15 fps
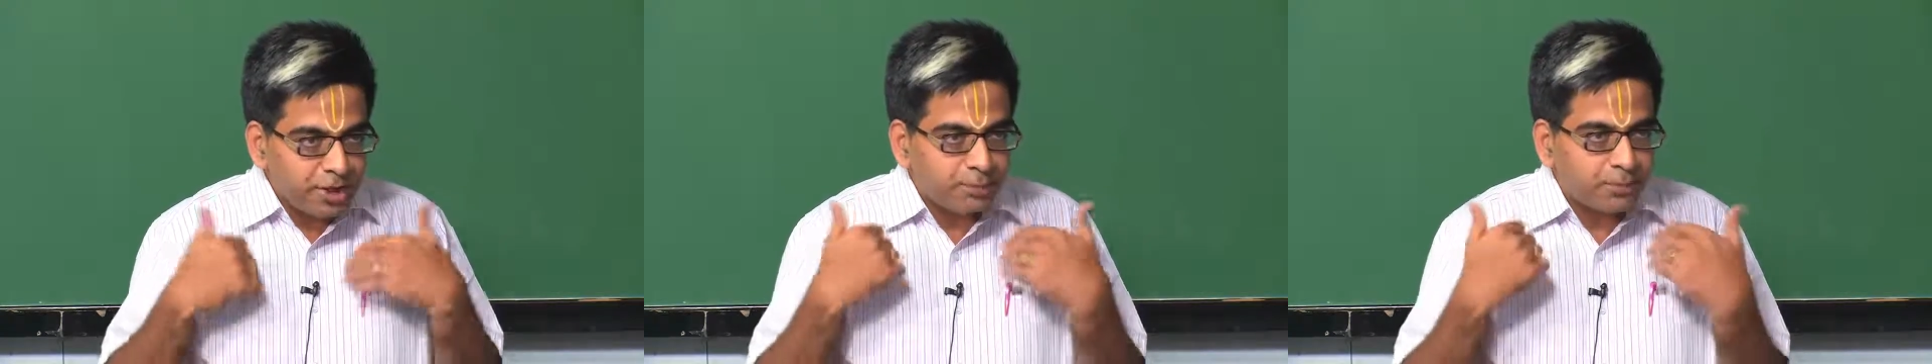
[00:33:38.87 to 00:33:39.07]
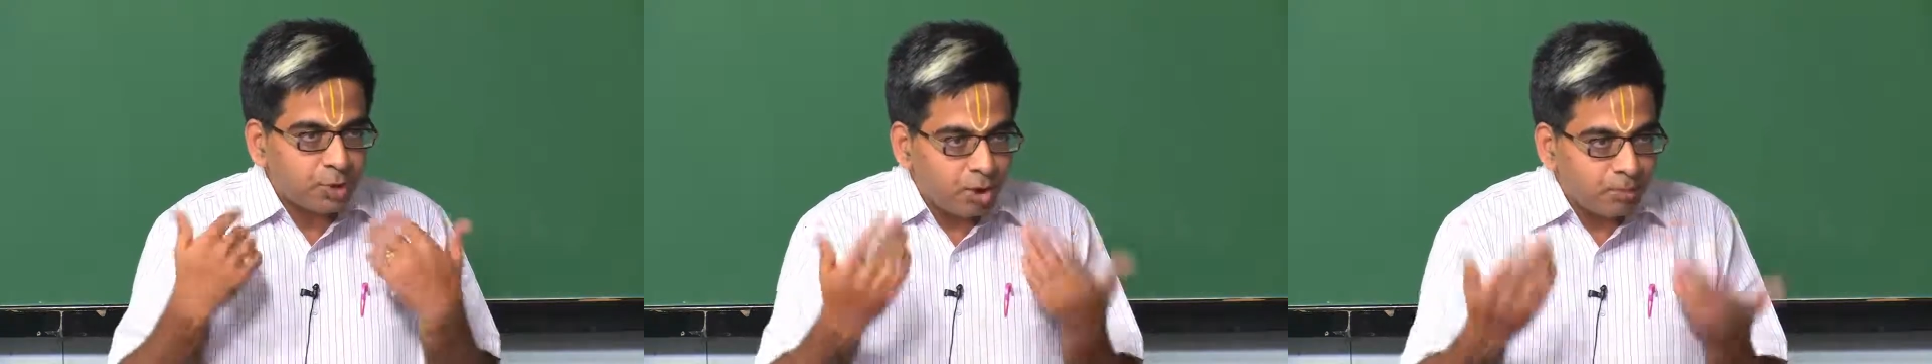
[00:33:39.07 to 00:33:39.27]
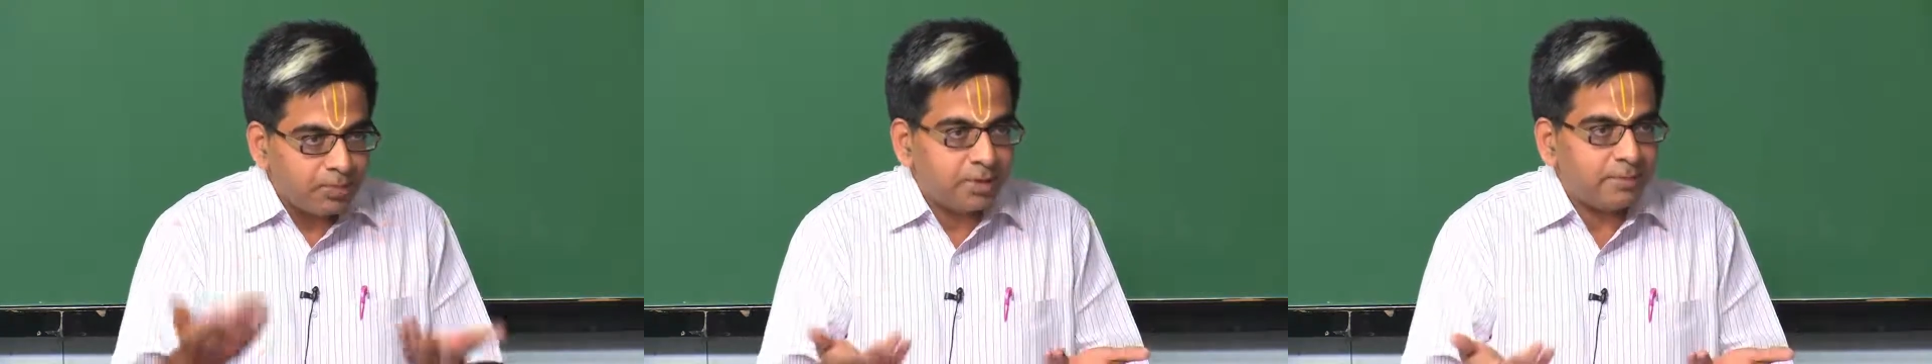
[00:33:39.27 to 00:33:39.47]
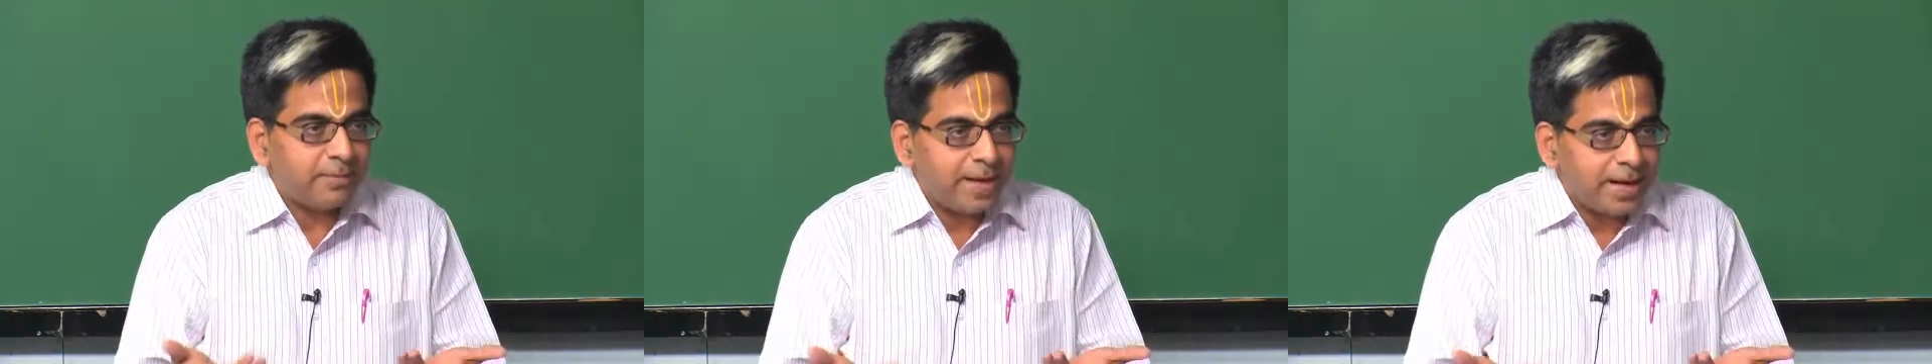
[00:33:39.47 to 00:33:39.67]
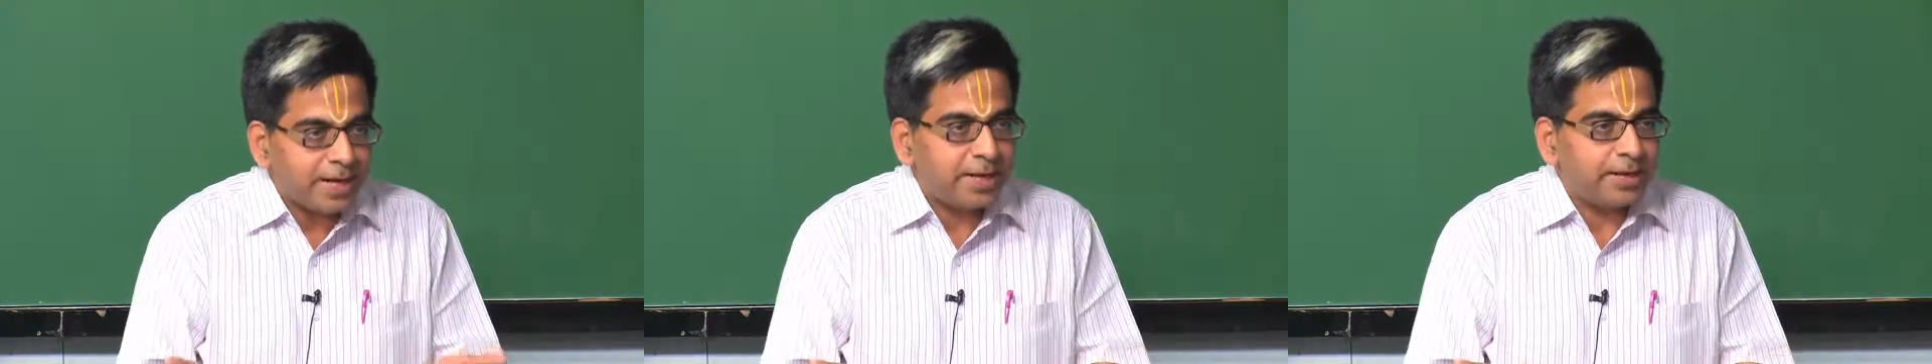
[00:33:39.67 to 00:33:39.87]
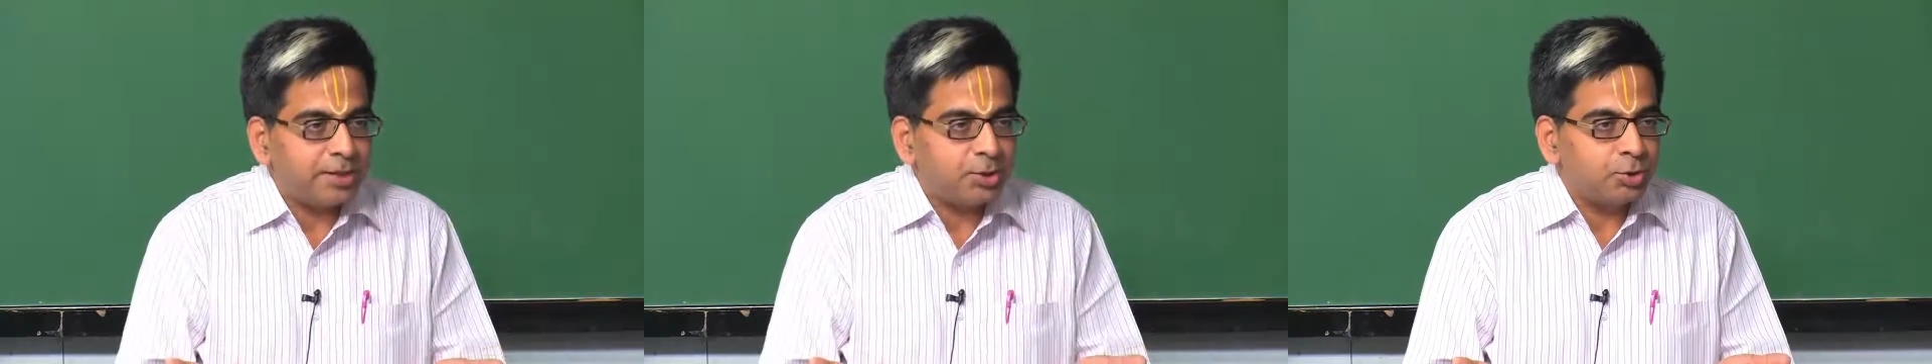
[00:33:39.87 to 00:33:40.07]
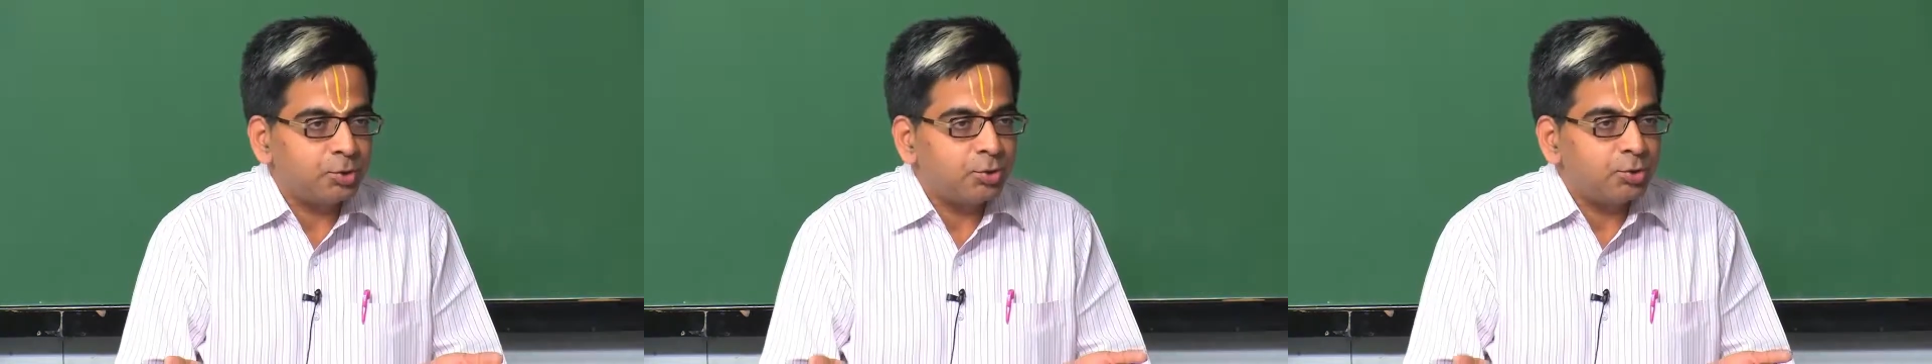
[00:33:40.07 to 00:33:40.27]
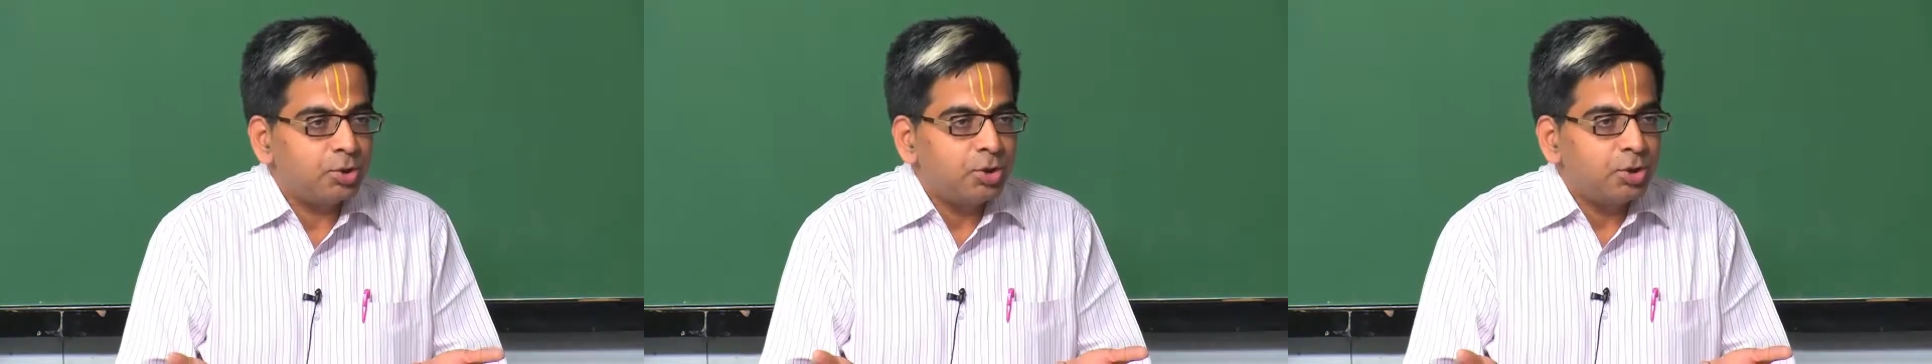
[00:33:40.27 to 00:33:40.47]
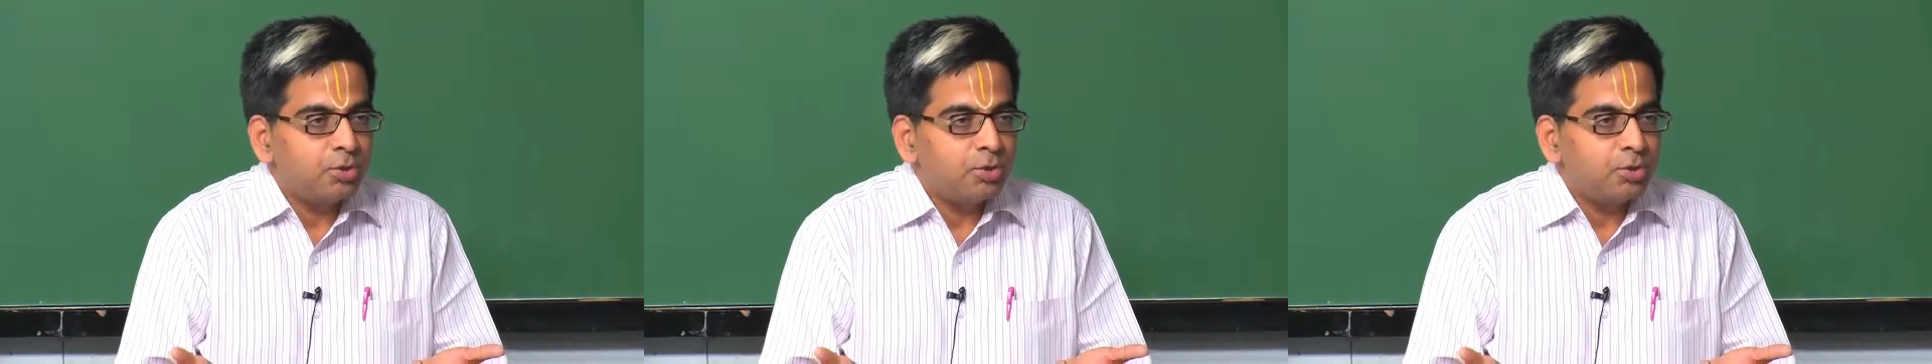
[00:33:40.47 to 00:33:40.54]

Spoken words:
a problem back at you,